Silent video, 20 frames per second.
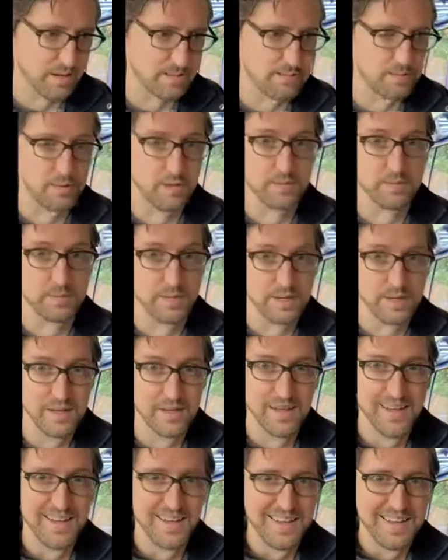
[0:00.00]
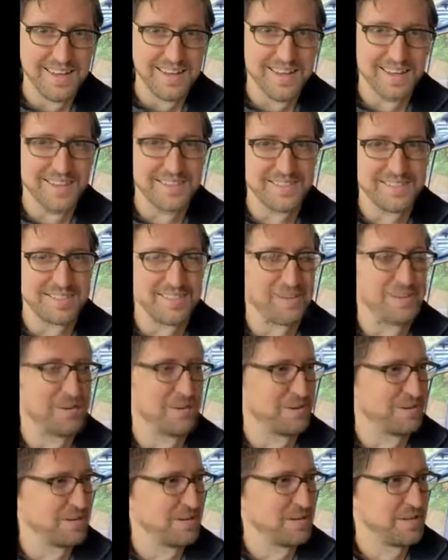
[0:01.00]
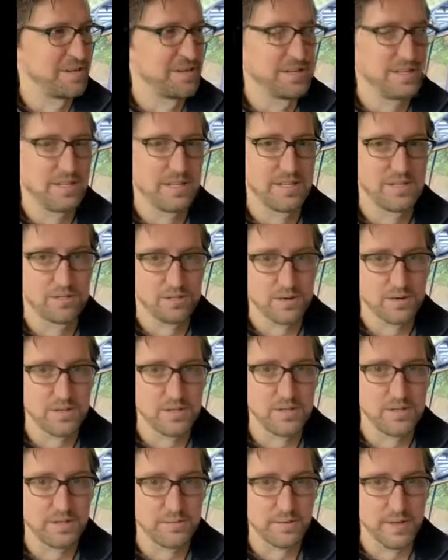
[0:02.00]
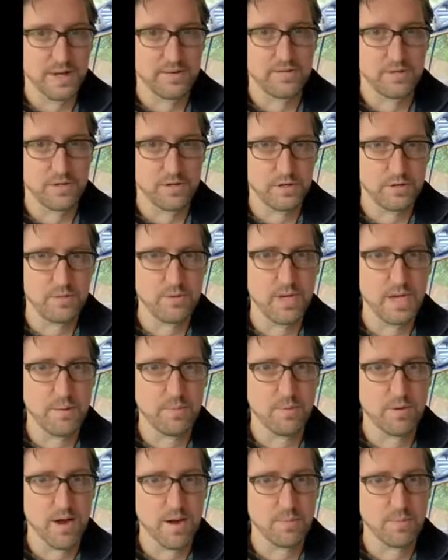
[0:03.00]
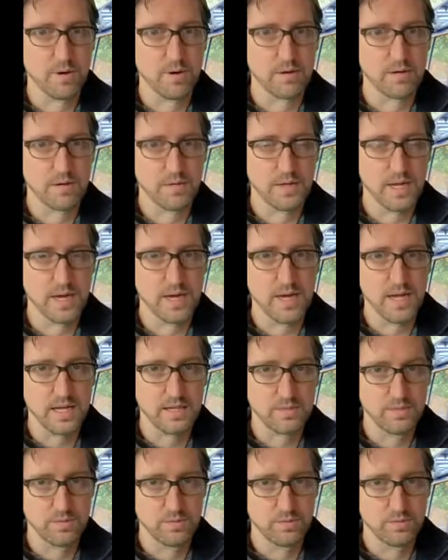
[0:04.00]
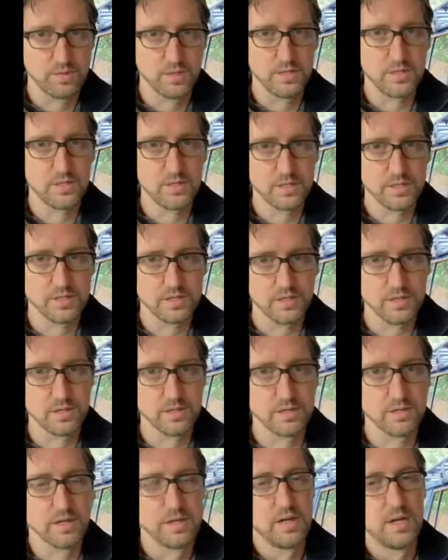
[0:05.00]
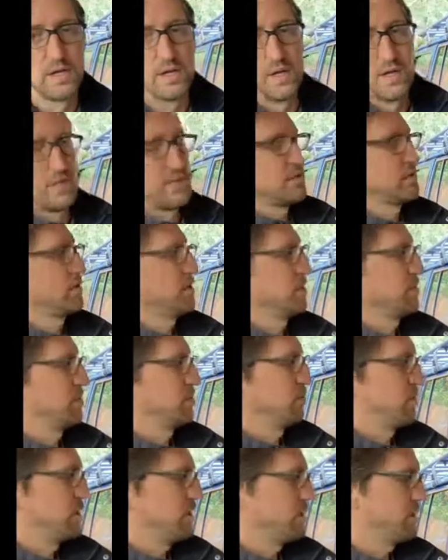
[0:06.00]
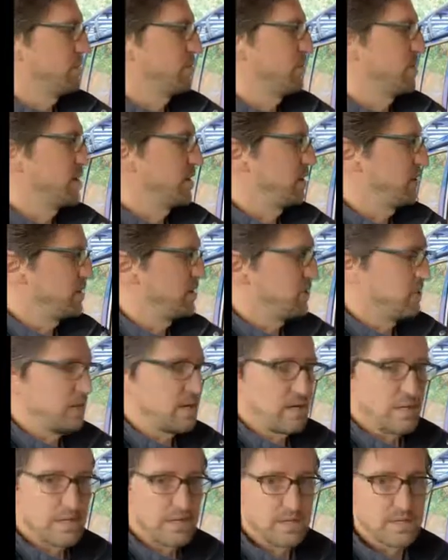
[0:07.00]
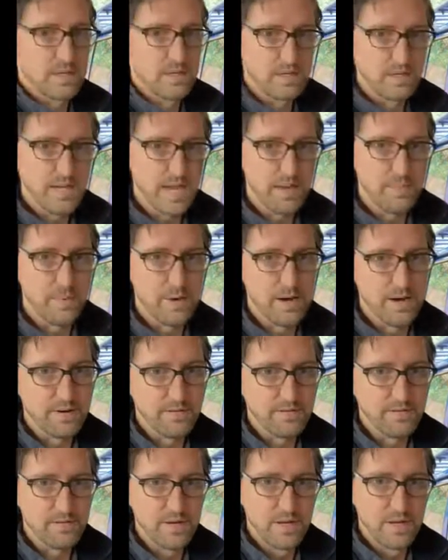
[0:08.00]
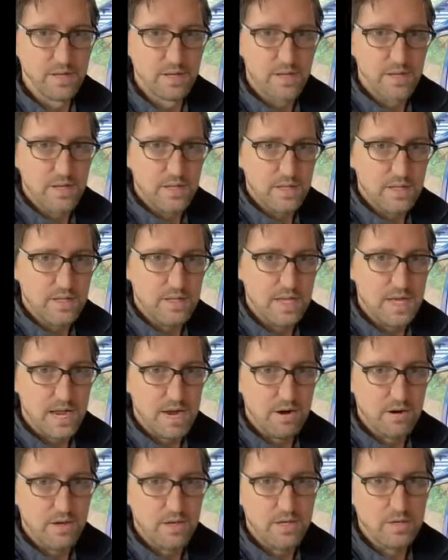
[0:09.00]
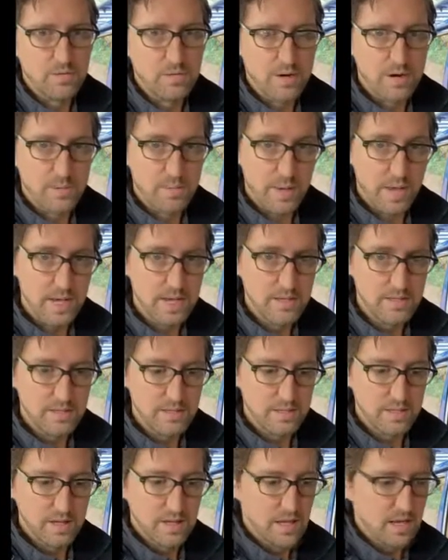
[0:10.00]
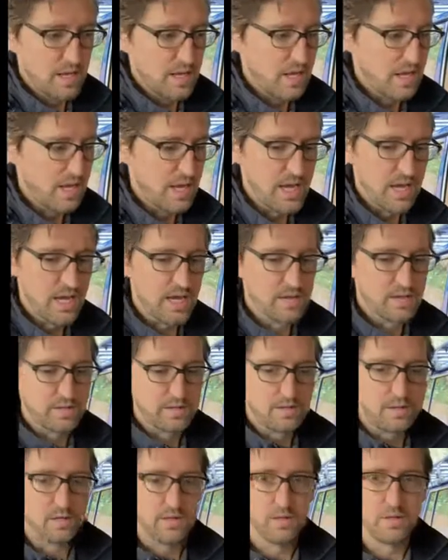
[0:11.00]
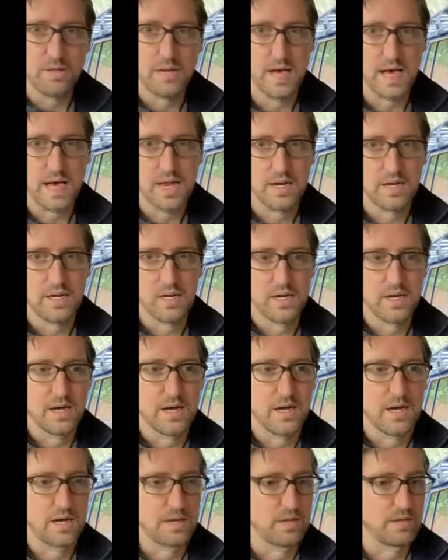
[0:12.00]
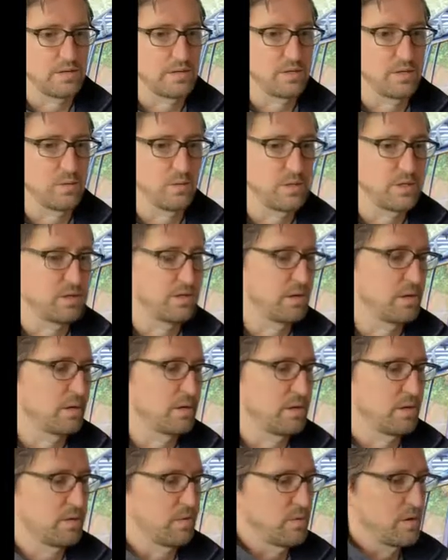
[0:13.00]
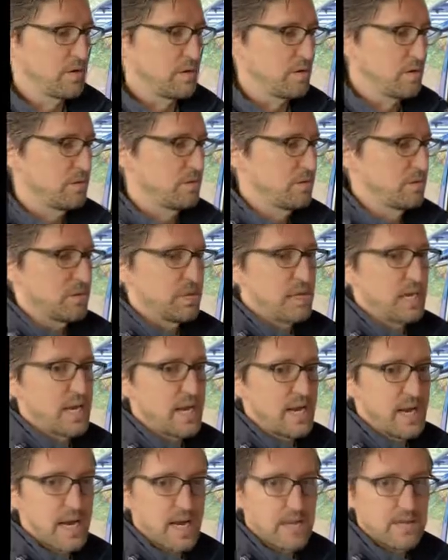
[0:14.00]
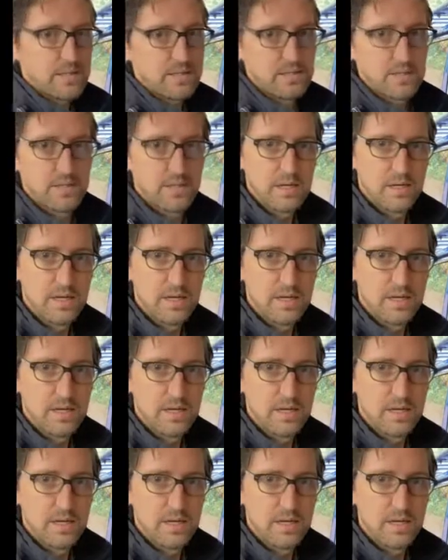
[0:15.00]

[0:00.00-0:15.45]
Trust me. And so it's worth it to spend for the 2K primer to get a nice, really good seal. So what you're going to want to do is tape off the area you want to paint. And to do that, the one trick you're going to want to use to get a nice